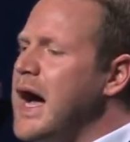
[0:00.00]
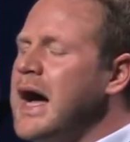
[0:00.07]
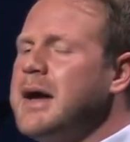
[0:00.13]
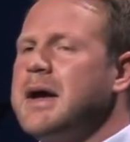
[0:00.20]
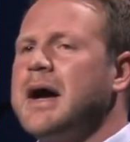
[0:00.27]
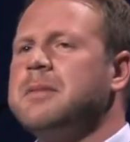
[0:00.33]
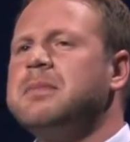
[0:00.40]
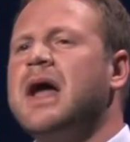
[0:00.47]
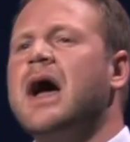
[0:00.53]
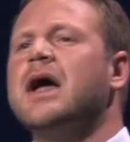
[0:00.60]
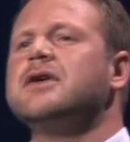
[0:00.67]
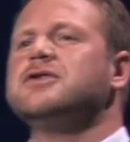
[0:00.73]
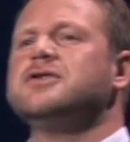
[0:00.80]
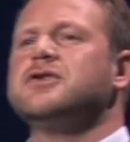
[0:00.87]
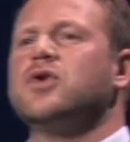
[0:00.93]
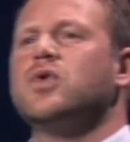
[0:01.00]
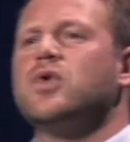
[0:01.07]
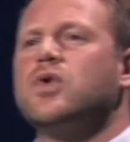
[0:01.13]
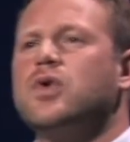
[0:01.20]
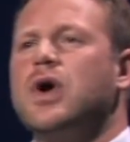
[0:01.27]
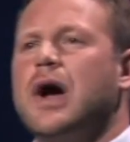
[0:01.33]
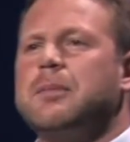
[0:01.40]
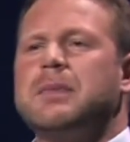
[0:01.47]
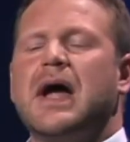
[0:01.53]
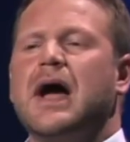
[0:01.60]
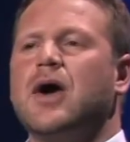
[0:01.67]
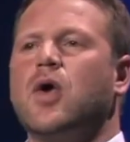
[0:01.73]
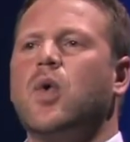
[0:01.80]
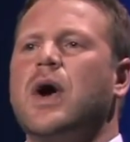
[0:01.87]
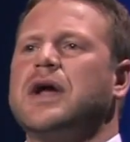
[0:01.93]
I'm
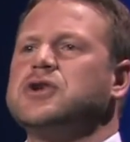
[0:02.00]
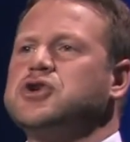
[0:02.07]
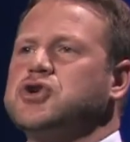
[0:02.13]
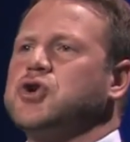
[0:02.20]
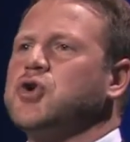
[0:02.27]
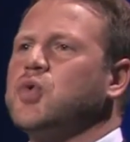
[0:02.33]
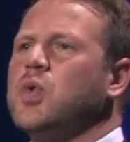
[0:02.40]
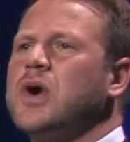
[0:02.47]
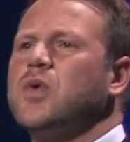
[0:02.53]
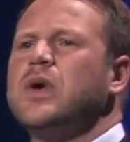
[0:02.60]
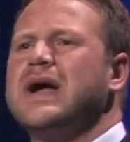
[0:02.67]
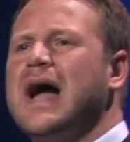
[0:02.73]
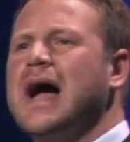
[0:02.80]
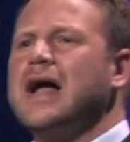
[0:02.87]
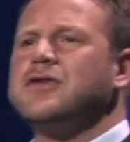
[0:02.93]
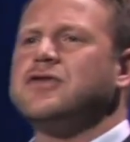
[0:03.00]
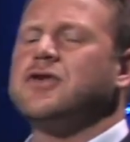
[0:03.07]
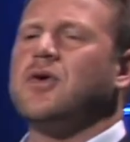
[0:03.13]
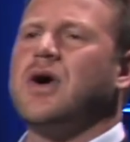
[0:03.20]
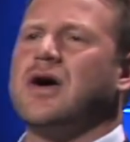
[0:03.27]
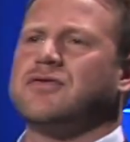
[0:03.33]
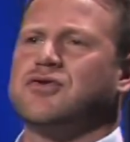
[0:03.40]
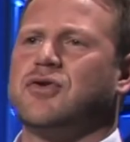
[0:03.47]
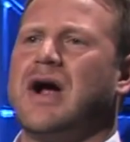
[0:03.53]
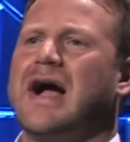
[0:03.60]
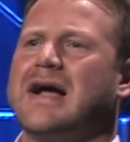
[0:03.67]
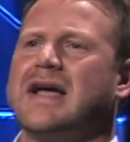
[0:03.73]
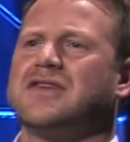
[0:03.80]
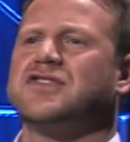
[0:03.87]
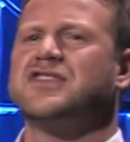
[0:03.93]
not quite sure where we got so off track
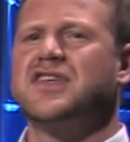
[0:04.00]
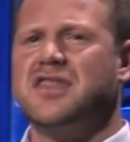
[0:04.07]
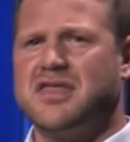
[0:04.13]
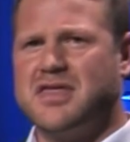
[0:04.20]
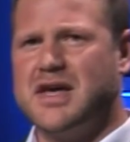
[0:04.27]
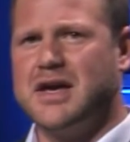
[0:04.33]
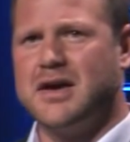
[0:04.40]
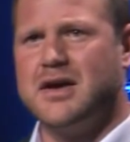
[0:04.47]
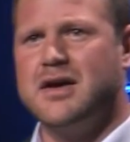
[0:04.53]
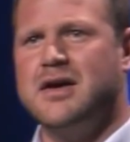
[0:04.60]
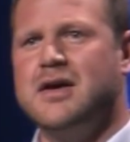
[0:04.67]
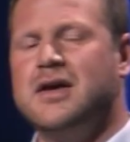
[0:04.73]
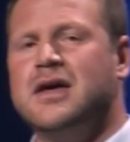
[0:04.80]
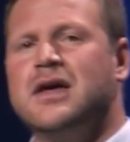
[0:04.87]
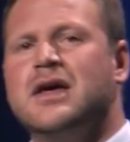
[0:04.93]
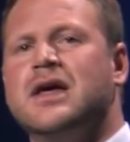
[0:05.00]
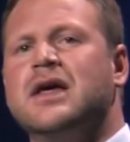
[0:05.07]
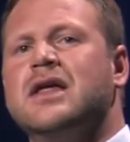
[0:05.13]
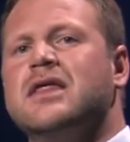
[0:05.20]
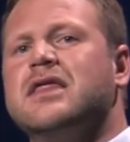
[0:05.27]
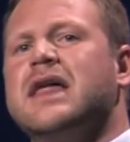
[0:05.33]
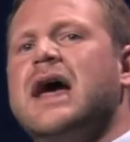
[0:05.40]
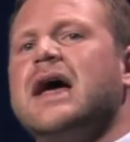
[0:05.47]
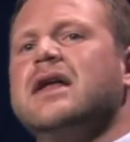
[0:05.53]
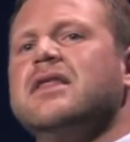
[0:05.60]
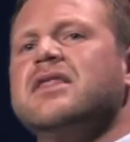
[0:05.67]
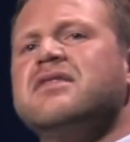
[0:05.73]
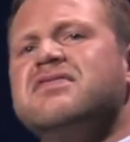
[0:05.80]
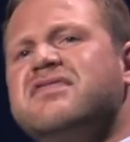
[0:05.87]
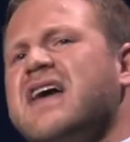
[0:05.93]
as to think that
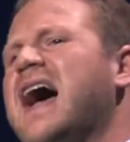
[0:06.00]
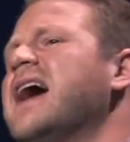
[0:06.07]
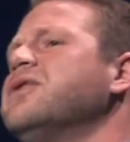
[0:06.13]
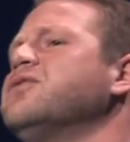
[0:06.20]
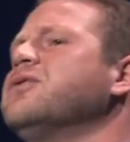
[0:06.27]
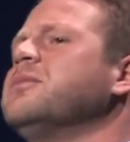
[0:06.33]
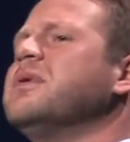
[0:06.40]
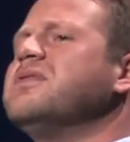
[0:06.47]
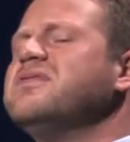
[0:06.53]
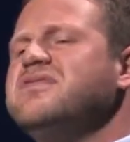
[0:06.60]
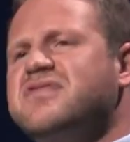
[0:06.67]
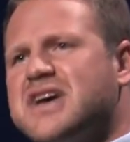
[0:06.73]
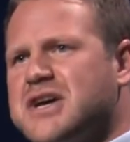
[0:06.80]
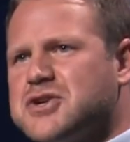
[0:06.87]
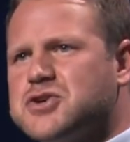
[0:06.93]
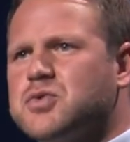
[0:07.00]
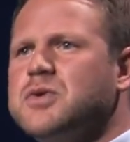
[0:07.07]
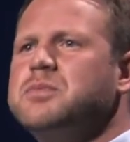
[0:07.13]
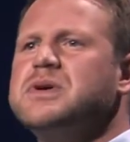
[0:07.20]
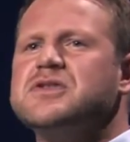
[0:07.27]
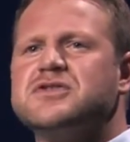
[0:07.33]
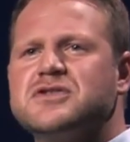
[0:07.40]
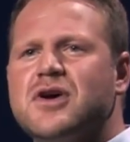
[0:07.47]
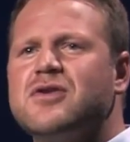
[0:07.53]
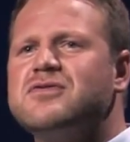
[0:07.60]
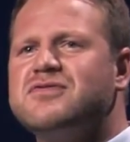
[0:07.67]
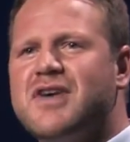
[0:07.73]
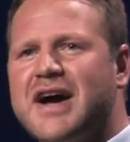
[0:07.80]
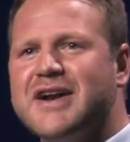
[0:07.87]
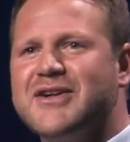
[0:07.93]
the fat from a fish would be so
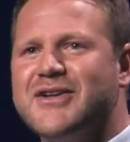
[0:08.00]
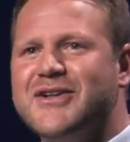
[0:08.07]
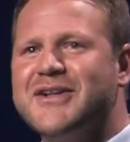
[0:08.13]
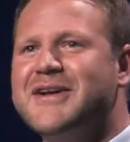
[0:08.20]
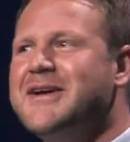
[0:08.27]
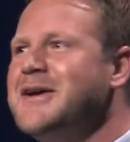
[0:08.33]
vital